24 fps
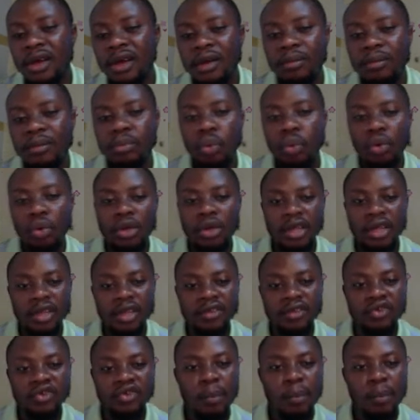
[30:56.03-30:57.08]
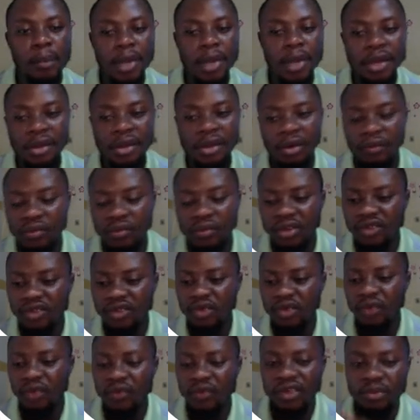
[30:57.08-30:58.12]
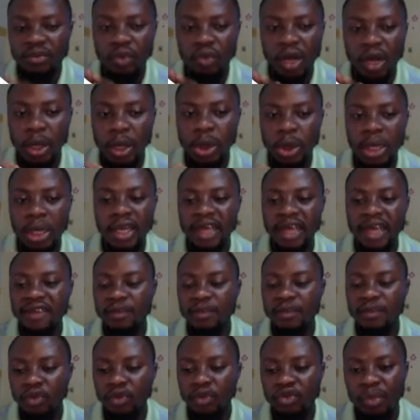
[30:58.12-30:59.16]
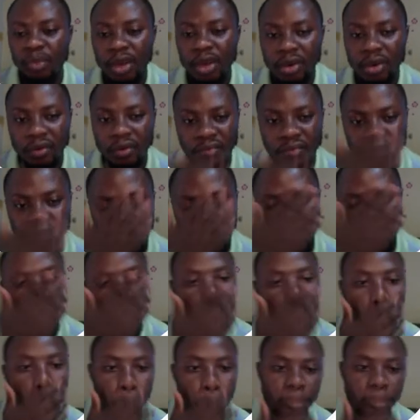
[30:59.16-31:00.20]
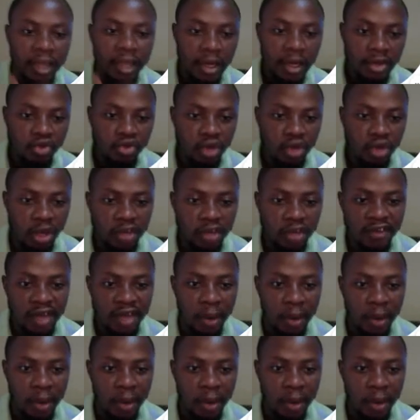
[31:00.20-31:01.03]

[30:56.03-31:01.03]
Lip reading: broke in so many of you. This is where Facebook actually expressed so many of you. So now you see our